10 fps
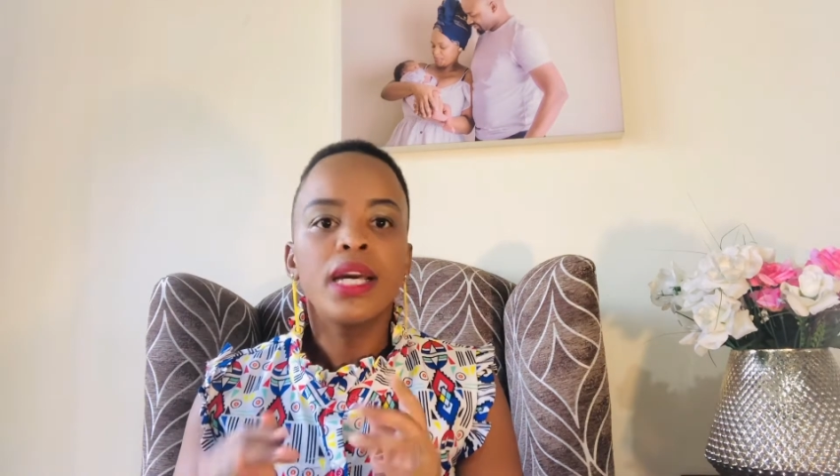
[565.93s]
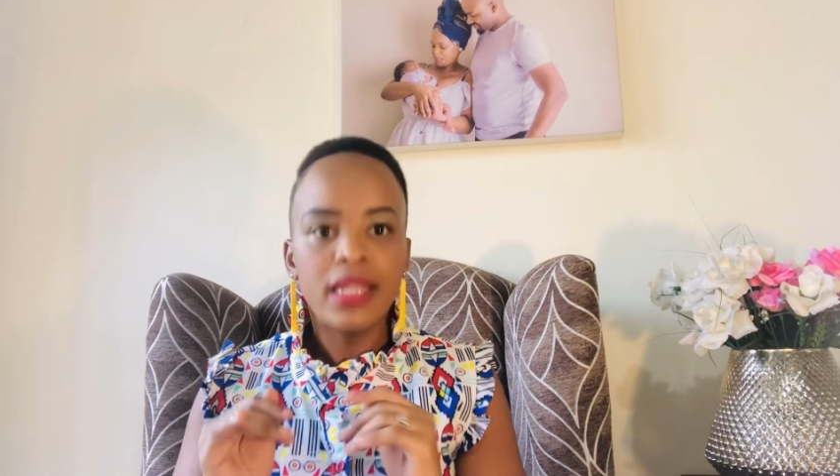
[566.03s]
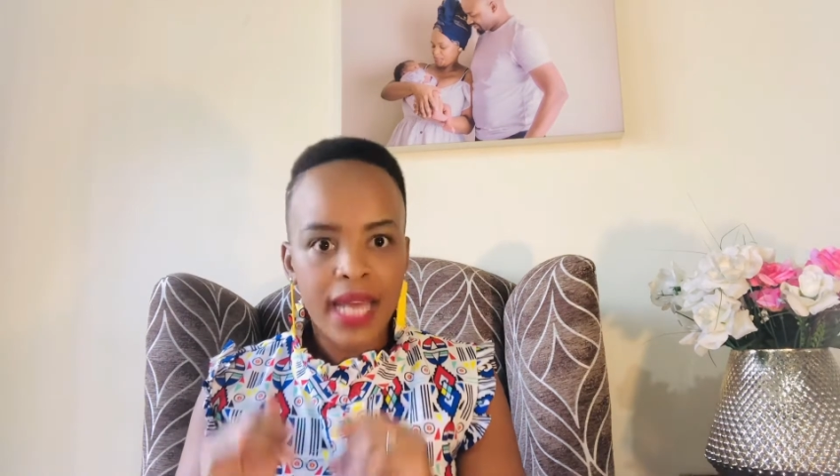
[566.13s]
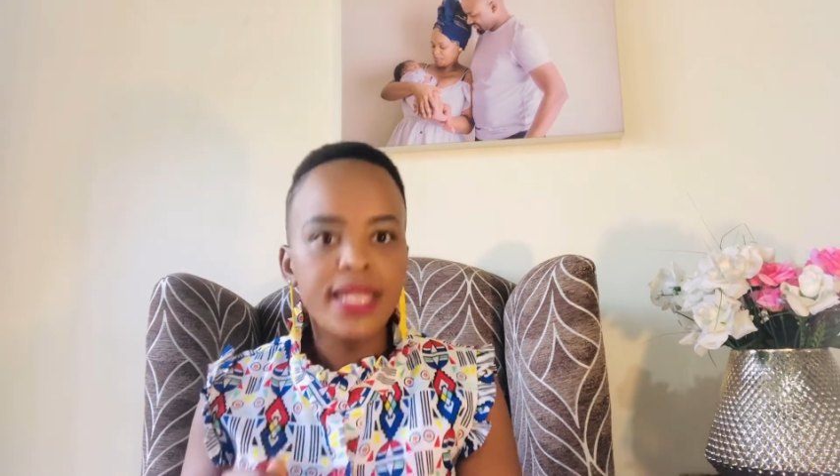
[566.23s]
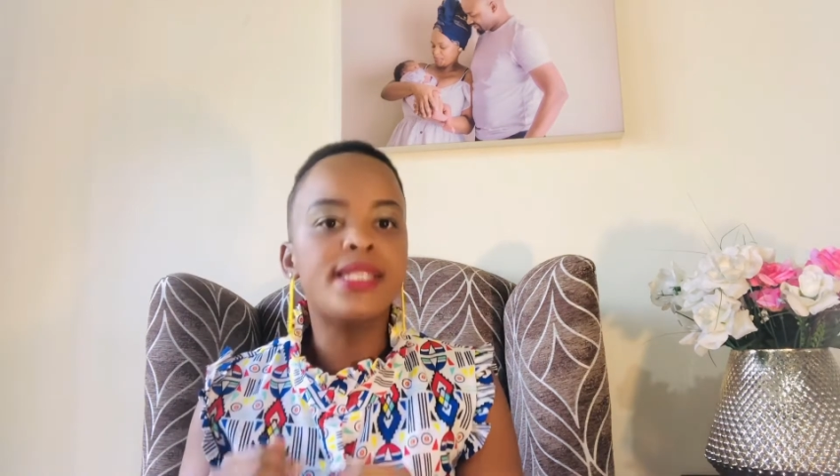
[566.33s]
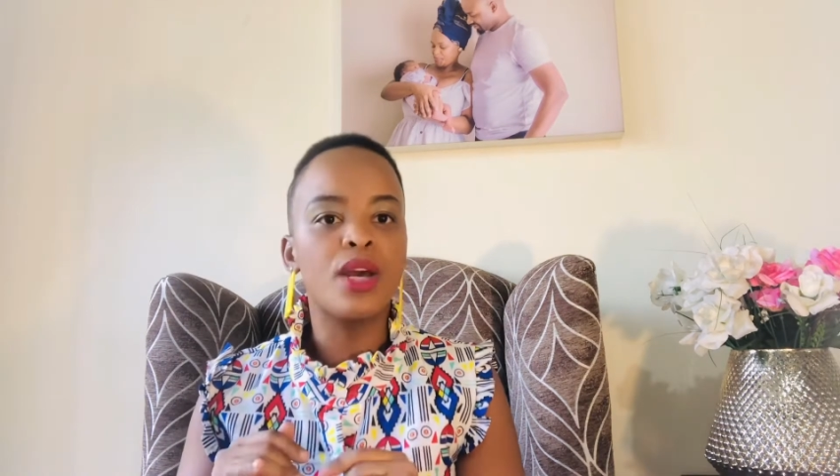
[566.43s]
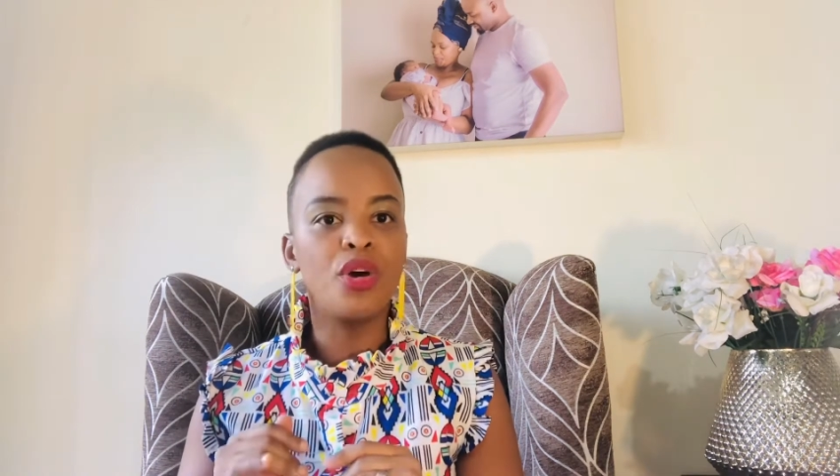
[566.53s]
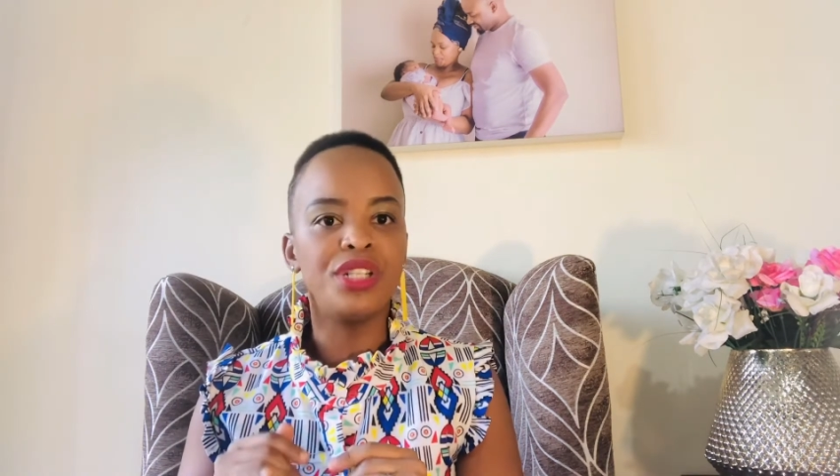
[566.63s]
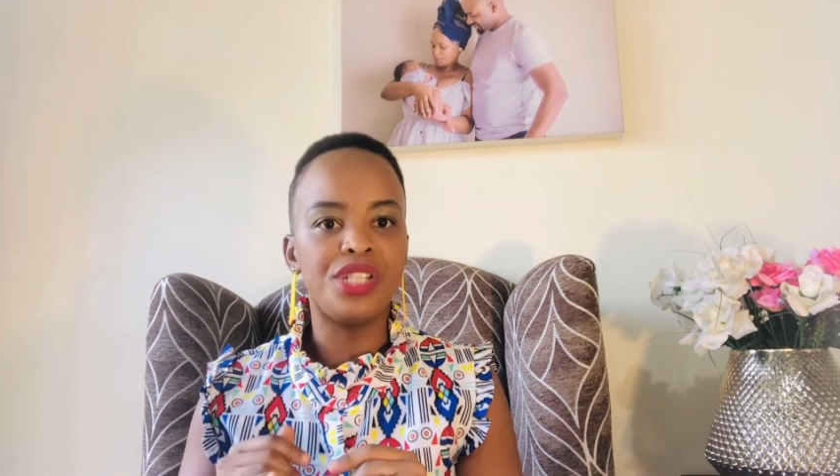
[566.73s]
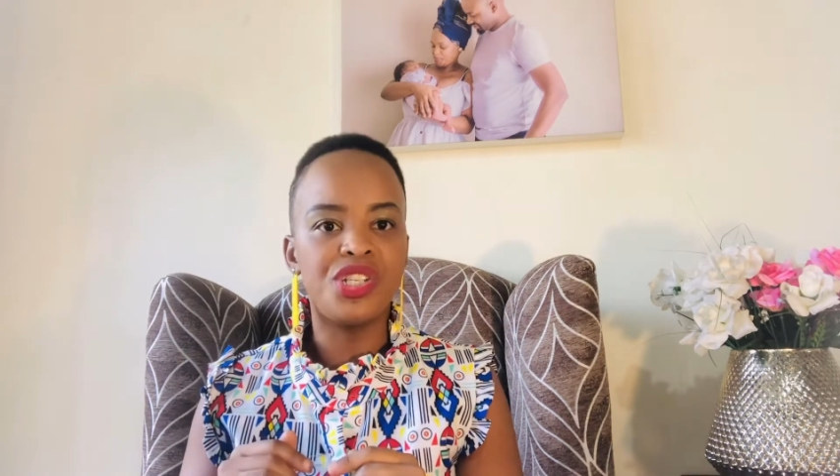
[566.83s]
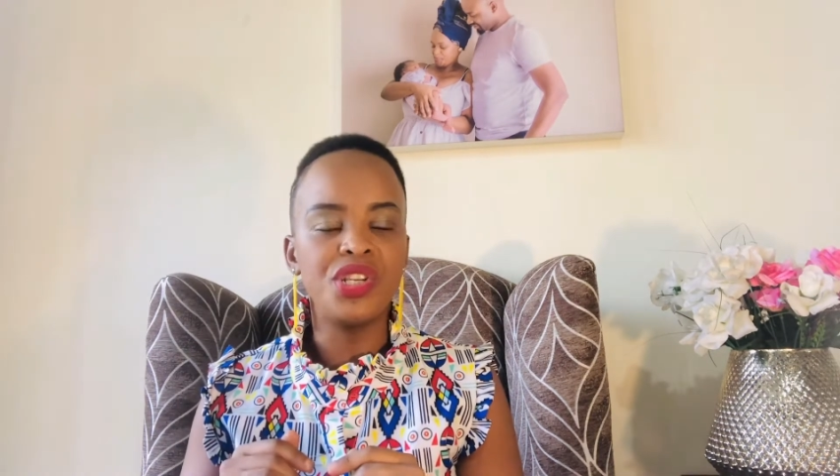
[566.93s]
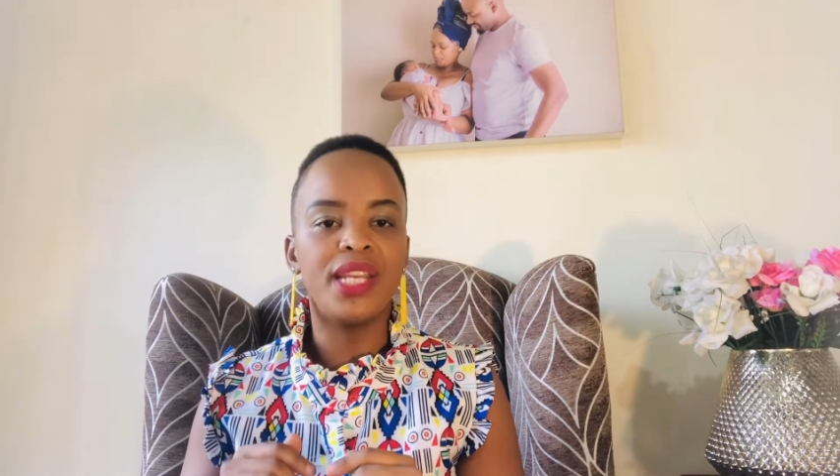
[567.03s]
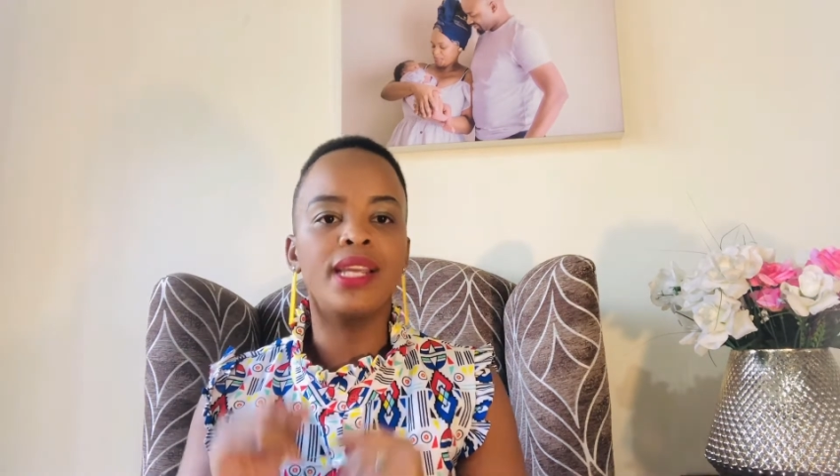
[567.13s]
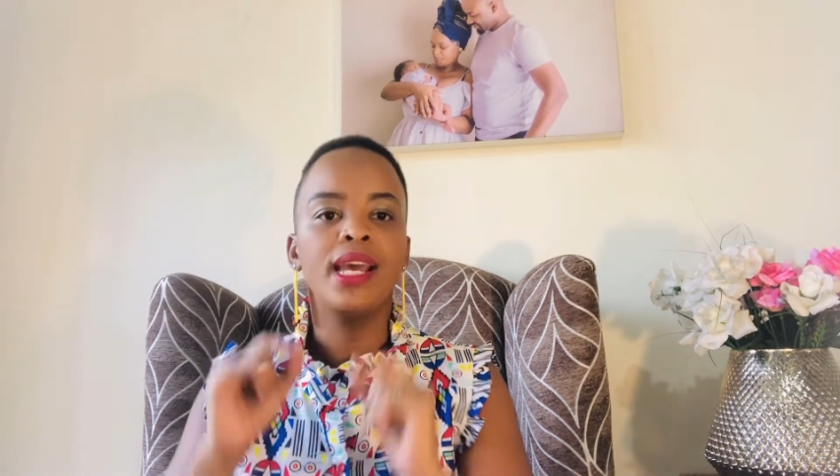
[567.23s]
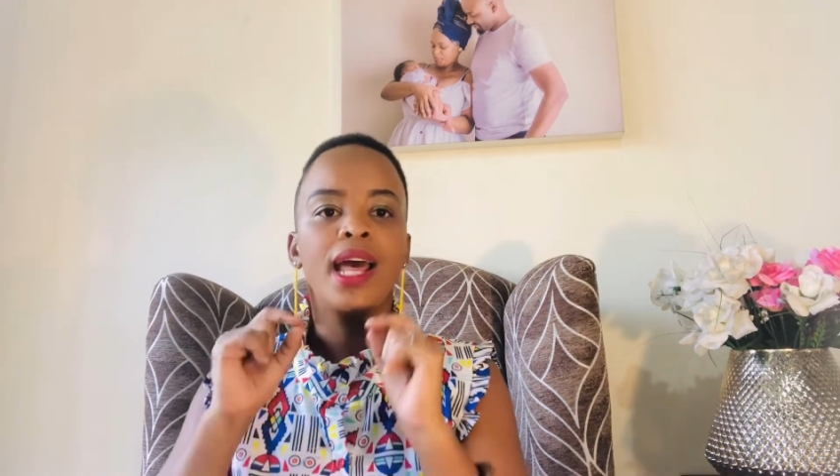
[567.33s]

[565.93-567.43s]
That is a conditioning